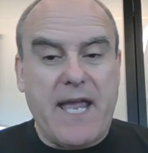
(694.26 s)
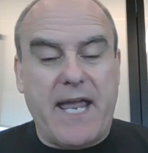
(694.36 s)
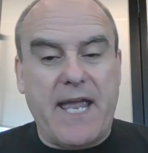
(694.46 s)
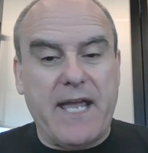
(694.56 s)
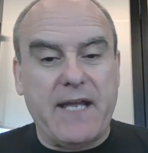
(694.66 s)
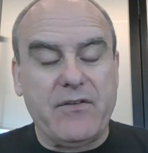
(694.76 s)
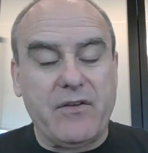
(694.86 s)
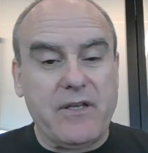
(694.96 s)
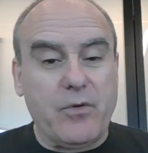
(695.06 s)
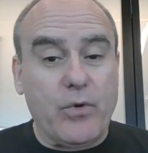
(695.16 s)
And
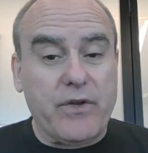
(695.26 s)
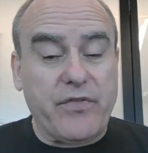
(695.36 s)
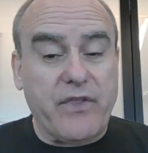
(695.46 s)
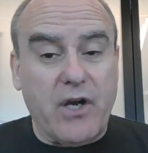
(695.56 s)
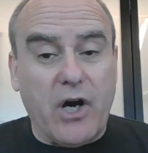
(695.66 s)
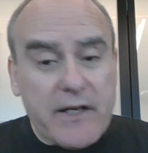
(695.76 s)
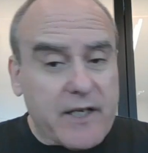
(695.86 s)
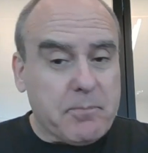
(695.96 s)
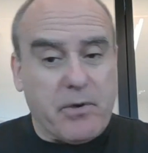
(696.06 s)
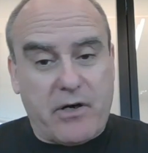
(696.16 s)
it was the
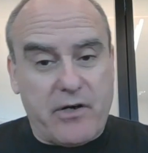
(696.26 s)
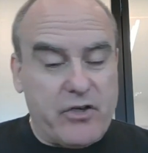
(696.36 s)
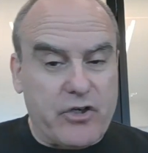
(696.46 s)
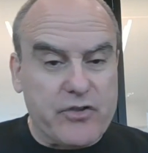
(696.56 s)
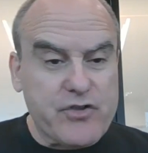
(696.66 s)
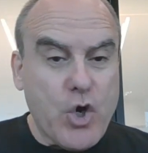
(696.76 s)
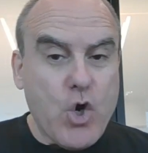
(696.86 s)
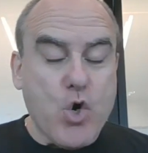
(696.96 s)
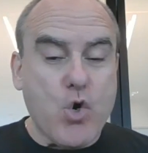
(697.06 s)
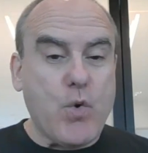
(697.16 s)
audit partners
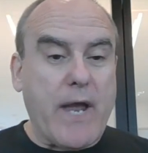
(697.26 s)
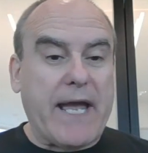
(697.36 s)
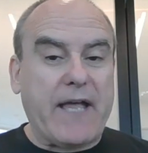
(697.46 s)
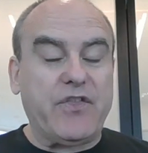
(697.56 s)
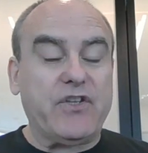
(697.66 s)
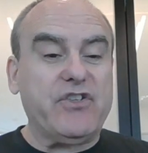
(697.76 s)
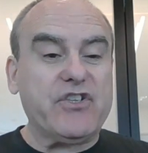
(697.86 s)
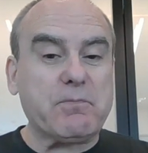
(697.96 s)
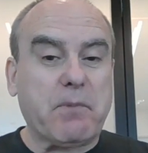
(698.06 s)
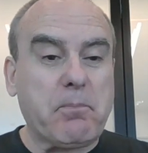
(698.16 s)
who had the
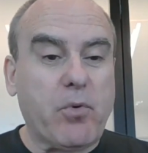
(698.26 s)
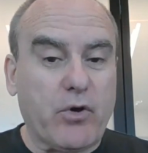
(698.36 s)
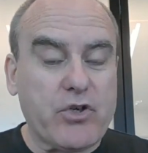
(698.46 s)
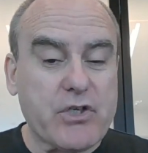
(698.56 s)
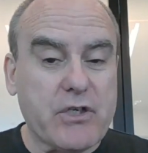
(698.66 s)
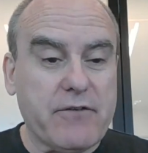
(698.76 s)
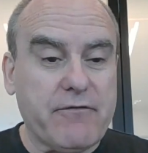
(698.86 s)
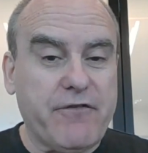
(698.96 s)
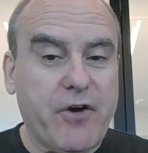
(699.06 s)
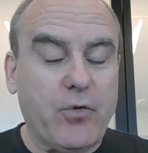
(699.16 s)
disproportionate
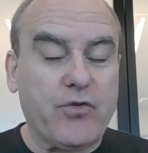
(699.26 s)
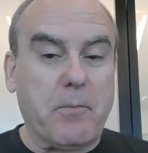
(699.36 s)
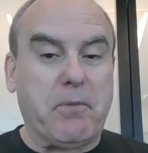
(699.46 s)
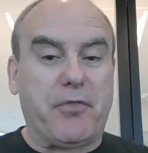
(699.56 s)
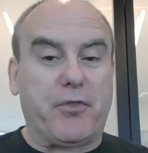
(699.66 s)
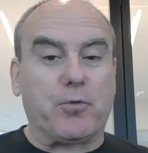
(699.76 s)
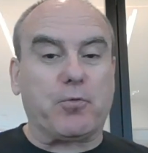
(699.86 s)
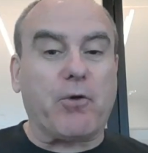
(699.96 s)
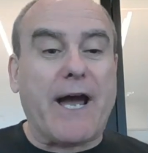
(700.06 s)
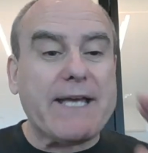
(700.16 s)
vote, but the
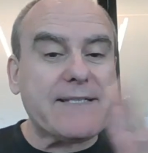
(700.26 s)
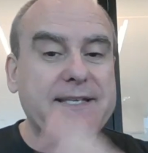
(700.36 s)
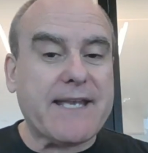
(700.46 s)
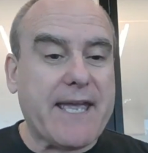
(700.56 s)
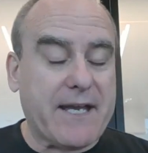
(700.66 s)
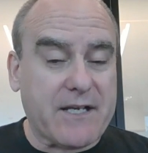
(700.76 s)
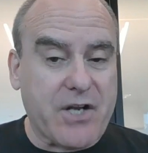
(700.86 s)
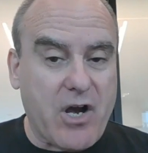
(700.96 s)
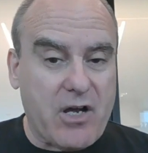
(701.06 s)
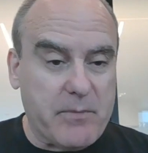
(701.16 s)
rising
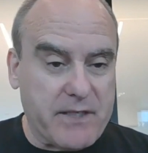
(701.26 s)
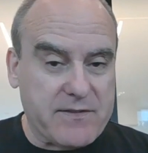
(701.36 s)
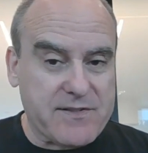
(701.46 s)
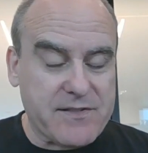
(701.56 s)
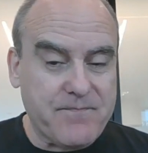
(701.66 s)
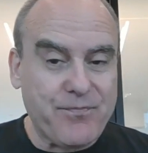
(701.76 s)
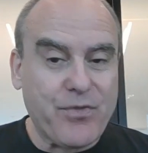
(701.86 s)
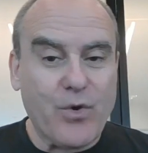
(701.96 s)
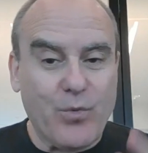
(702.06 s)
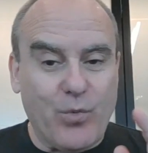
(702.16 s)
economics
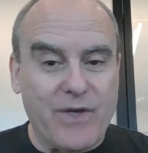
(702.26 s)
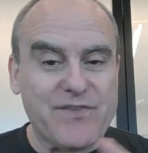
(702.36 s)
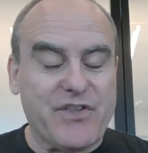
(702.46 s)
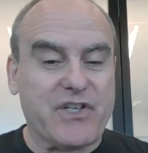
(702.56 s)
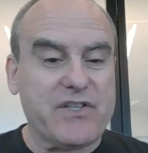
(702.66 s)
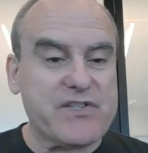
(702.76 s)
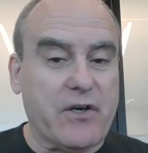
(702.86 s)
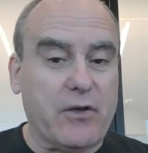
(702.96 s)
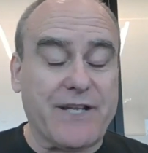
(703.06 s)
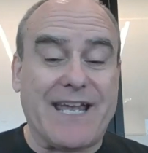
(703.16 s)
was the
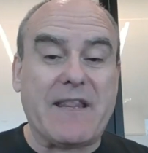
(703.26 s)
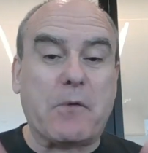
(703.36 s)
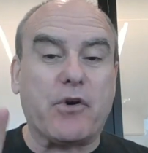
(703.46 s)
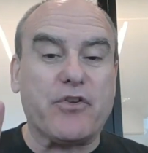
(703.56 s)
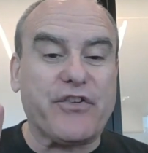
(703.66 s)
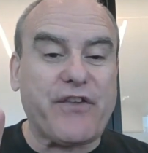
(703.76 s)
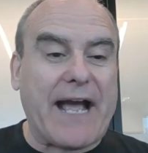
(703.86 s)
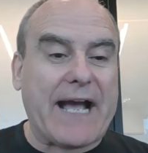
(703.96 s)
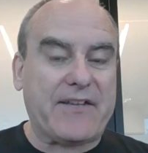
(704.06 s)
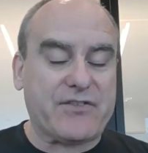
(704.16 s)
consulting, and they were just
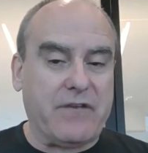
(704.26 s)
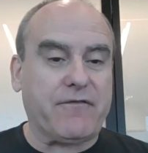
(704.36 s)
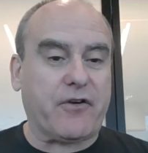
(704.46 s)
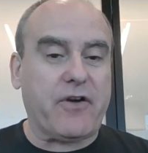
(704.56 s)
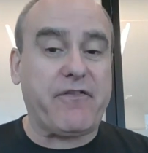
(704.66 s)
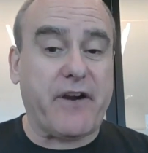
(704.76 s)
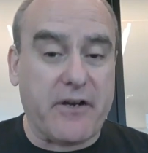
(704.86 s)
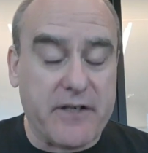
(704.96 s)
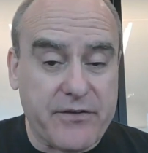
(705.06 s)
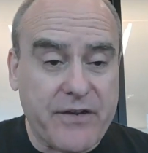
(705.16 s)
asking for
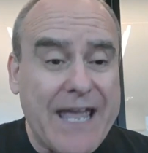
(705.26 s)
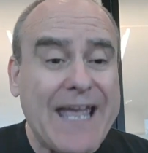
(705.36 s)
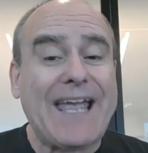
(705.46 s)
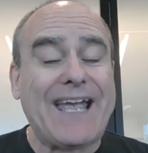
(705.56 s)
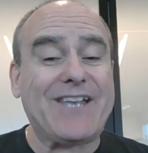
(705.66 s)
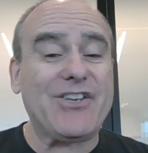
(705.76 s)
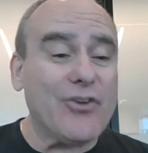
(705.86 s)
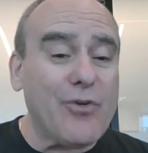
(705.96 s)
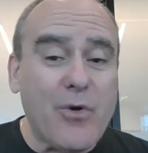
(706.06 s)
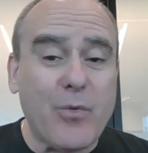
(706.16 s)
fairness. And you
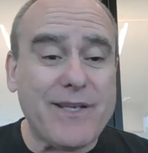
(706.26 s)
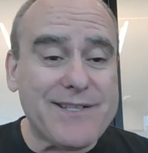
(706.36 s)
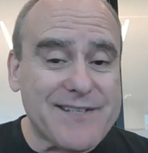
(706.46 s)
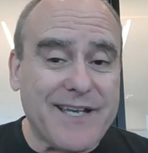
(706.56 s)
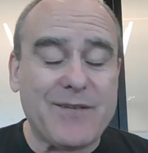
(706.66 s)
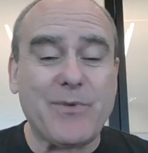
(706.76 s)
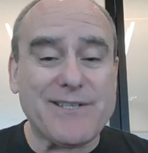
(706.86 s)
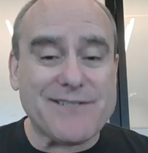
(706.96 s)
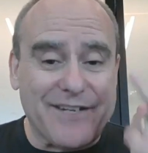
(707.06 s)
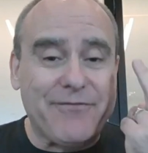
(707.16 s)
know what we said? We
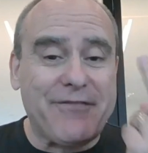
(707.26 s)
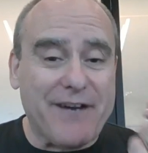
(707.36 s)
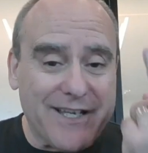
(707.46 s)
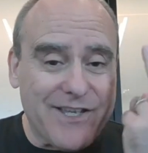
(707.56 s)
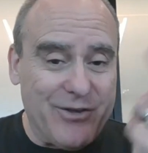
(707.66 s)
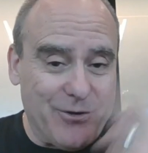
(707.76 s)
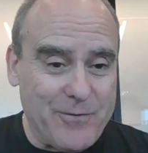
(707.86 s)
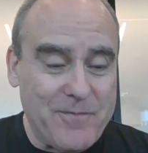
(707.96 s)
said, fuck you.